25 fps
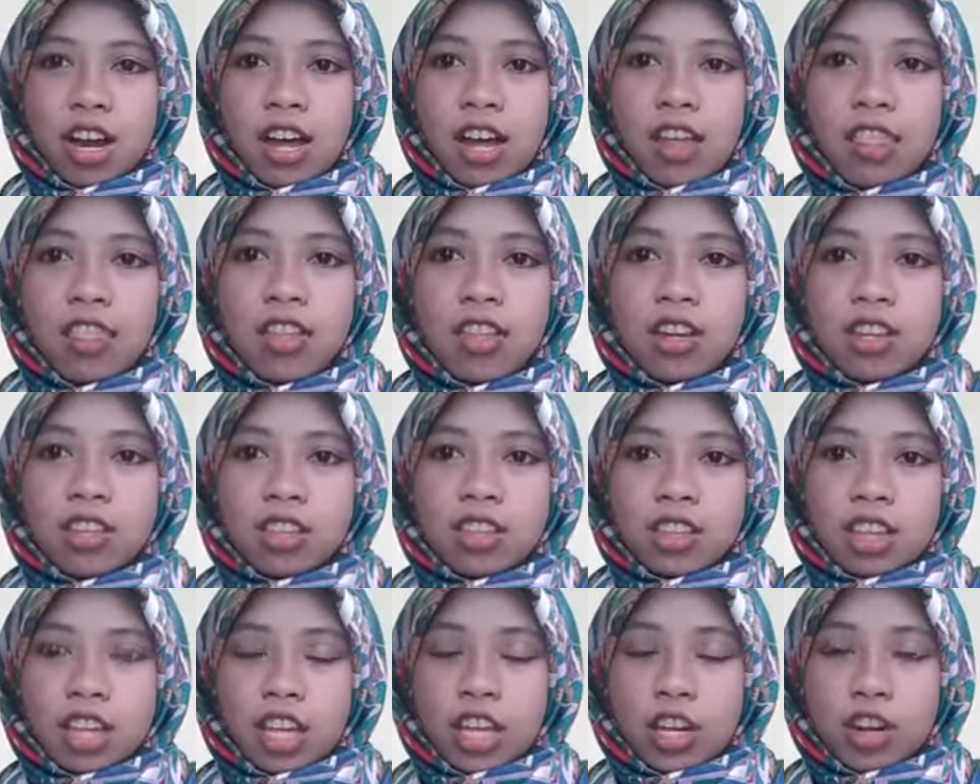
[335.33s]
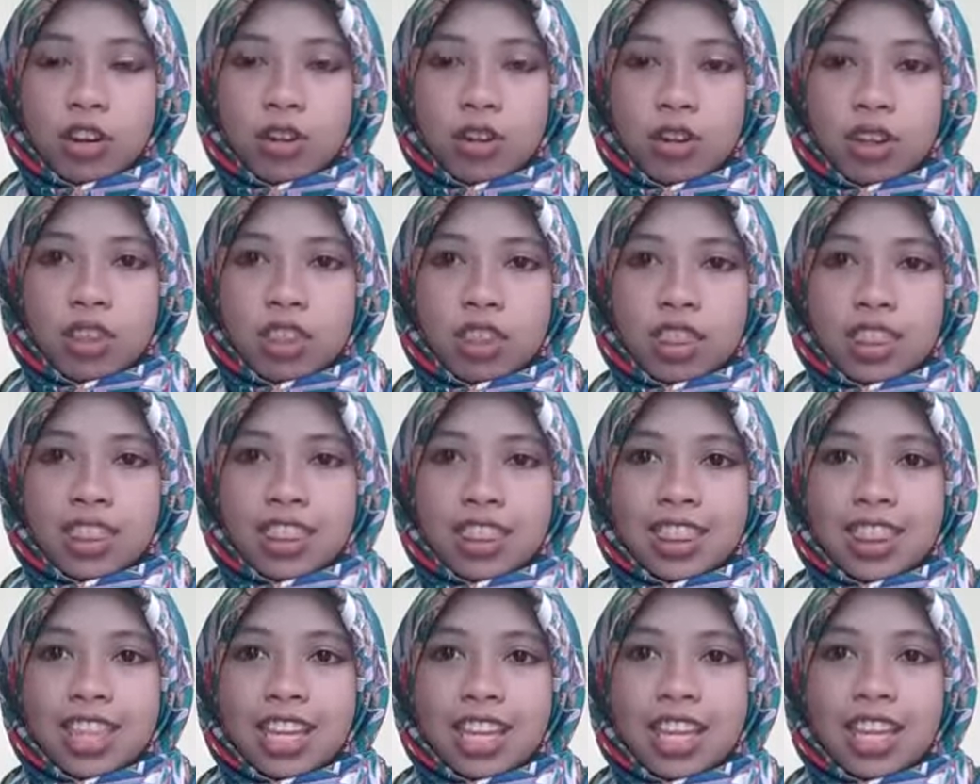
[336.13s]
other
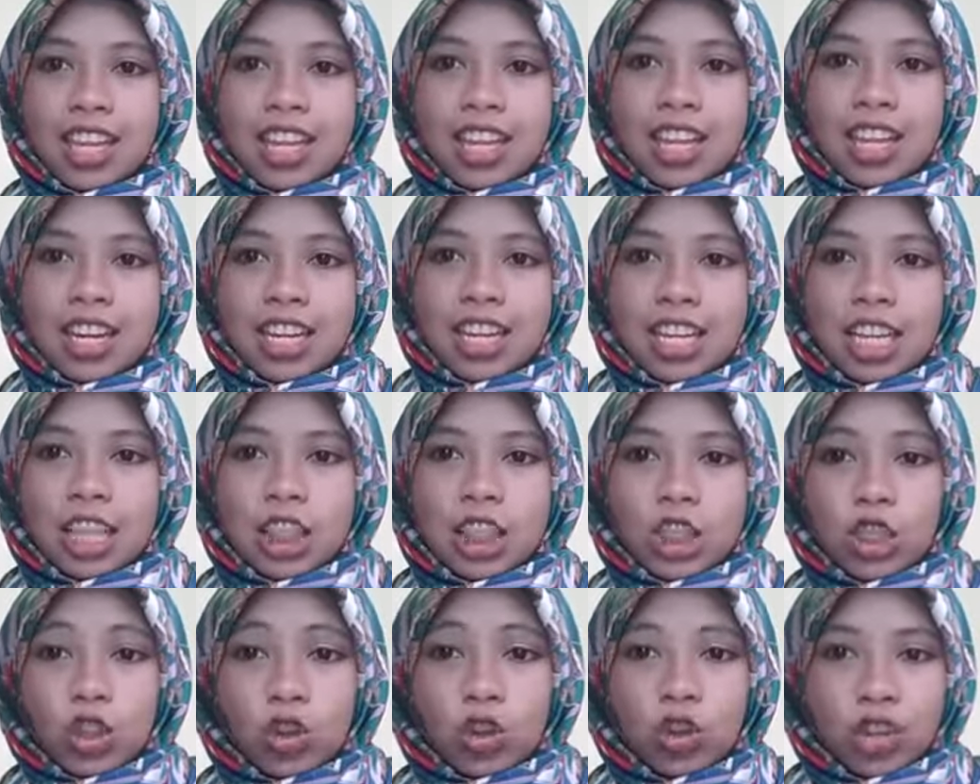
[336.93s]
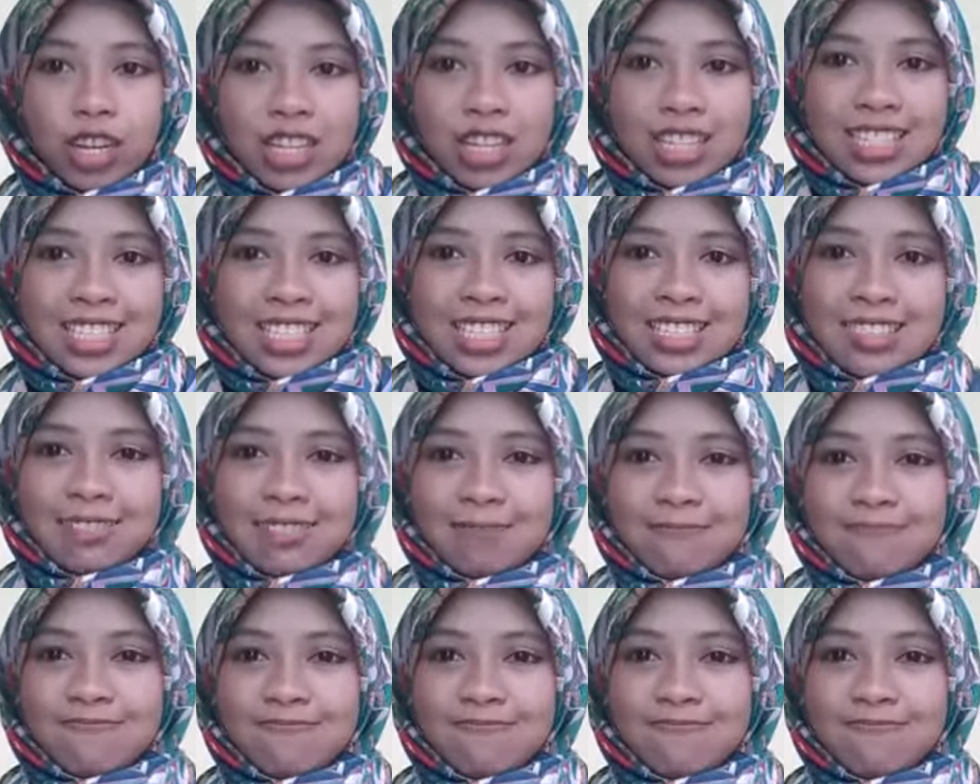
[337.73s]
territories.